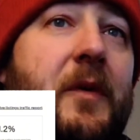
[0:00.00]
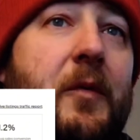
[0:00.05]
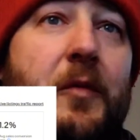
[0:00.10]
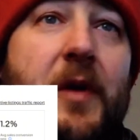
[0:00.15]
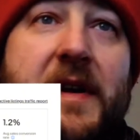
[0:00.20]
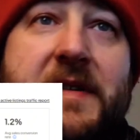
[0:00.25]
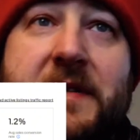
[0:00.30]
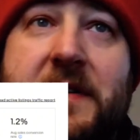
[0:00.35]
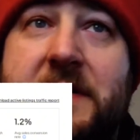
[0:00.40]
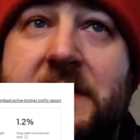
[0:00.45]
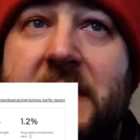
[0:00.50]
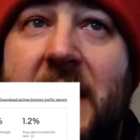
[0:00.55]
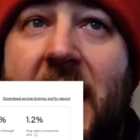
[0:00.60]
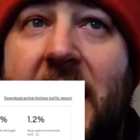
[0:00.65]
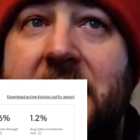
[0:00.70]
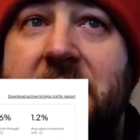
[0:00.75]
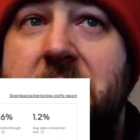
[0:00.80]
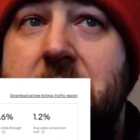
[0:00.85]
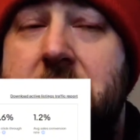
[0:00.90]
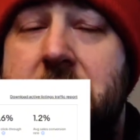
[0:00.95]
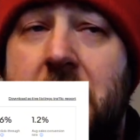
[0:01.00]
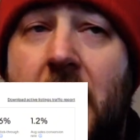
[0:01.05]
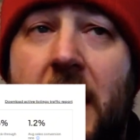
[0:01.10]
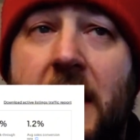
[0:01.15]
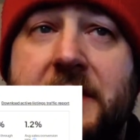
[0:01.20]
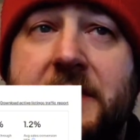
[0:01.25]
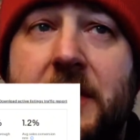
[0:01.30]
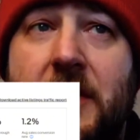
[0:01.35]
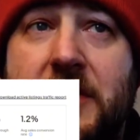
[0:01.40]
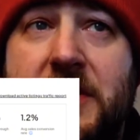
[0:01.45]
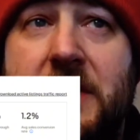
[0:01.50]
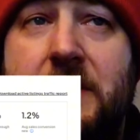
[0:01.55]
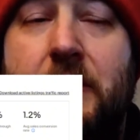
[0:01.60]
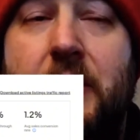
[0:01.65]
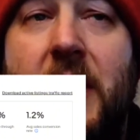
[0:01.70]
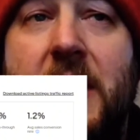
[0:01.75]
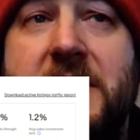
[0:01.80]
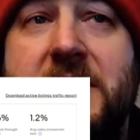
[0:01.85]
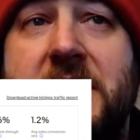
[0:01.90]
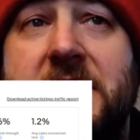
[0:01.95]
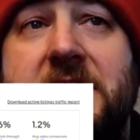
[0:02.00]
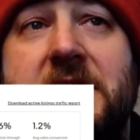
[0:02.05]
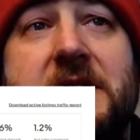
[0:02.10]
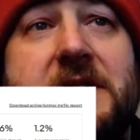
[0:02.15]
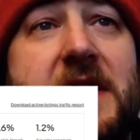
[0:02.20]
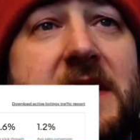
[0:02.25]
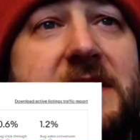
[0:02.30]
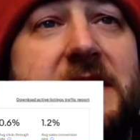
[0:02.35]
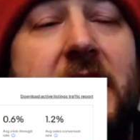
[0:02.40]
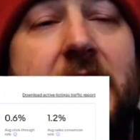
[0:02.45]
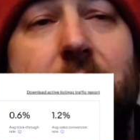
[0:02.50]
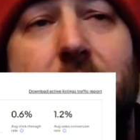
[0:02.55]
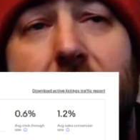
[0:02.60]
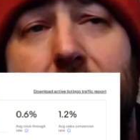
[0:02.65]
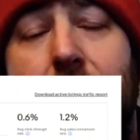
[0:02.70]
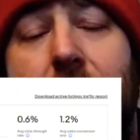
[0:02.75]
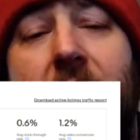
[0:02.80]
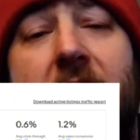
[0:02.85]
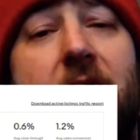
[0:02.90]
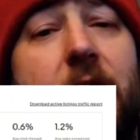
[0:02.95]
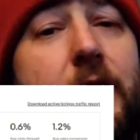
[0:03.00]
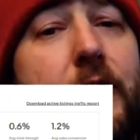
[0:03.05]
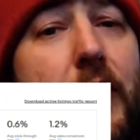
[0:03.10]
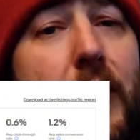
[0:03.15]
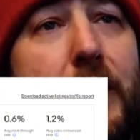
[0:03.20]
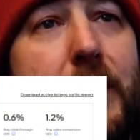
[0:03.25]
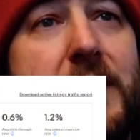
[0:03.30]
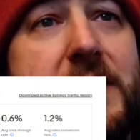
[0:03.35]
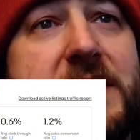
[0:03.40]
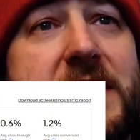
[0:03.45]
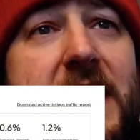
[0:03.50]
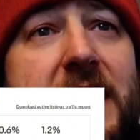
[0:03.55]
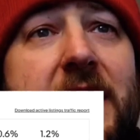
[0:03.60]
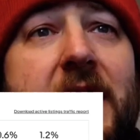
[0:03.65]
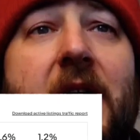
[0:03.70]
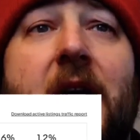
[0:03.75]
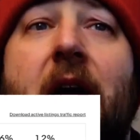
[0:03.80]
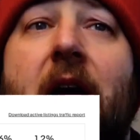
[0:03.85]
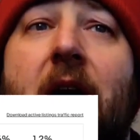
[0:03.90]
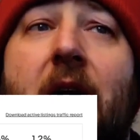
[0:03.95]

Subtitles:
Rest of slot search impressions, 63.4%,